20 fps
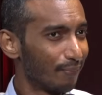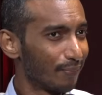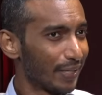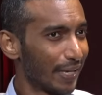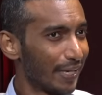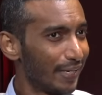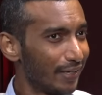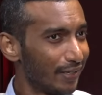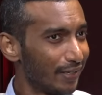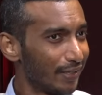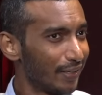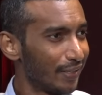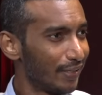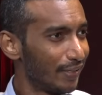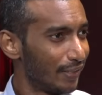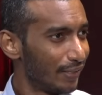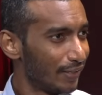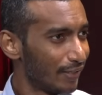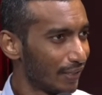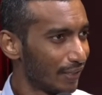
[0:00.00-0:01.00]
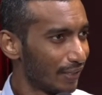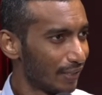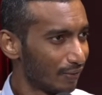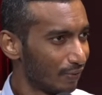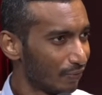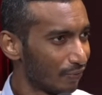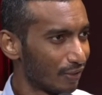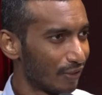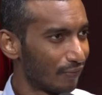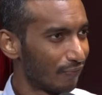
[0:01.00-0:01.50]
Canada and India, they
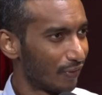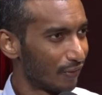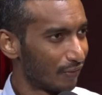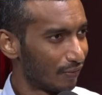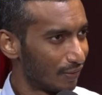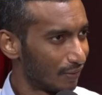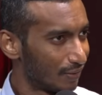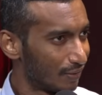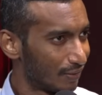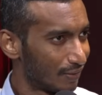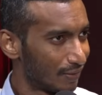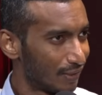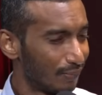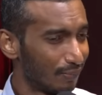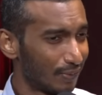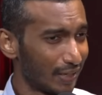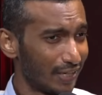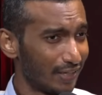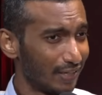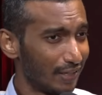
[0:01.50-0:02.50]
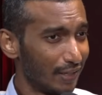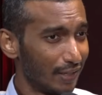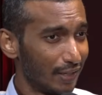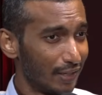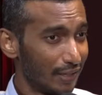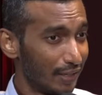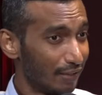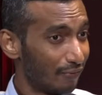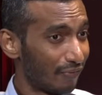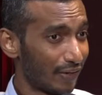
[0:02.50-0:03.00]
also have federalist systems. And
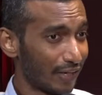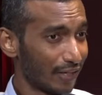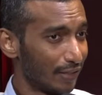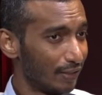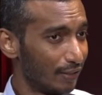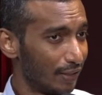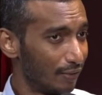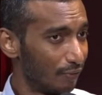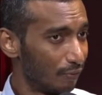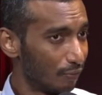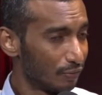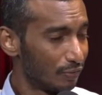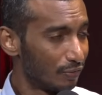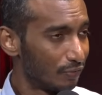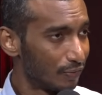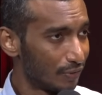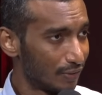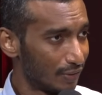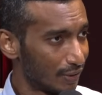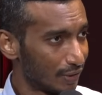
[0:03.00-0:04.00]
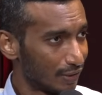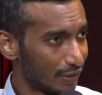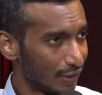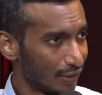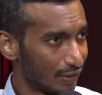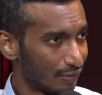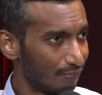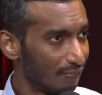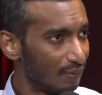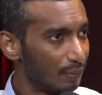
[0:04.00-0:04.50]
in fact, in those
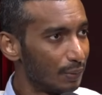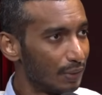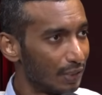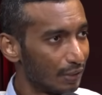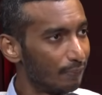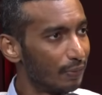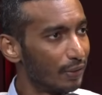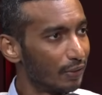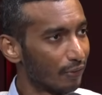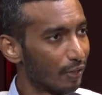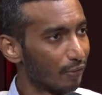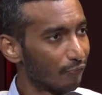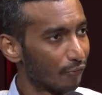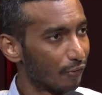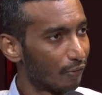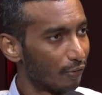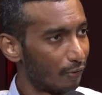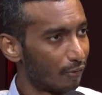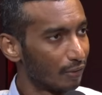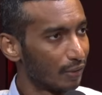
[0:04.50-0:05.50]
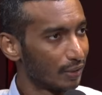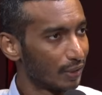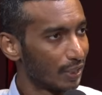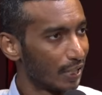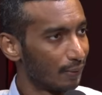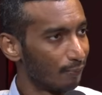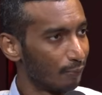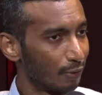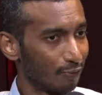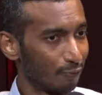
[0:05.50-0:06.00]
jurisdictions, maybe they've been around for a longer
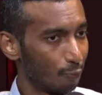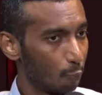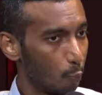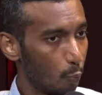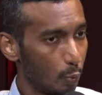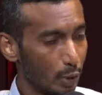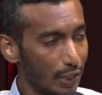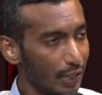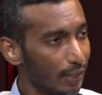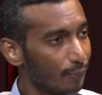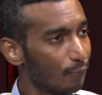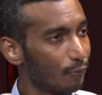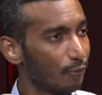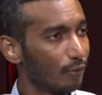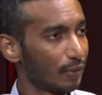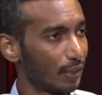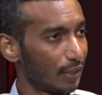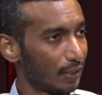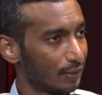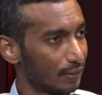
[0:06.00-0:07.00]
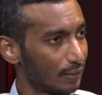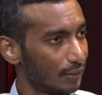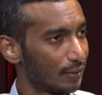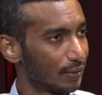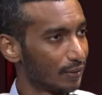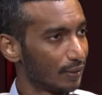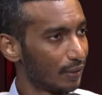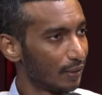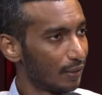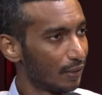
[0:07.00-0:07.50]
time, you have way more
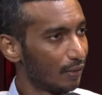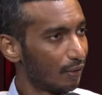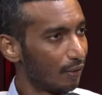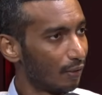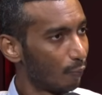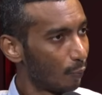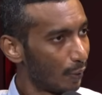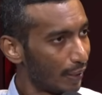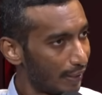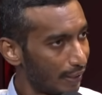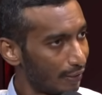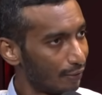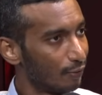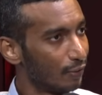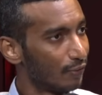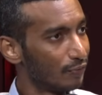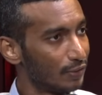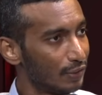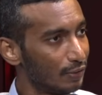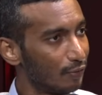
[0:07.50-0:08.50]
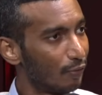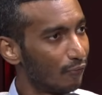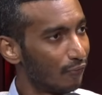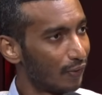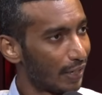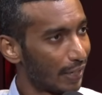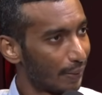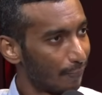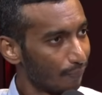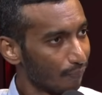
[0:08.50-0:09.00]
cases on where the UFC
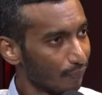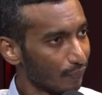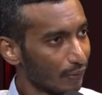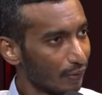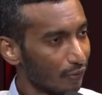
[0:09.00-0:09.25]
overlap.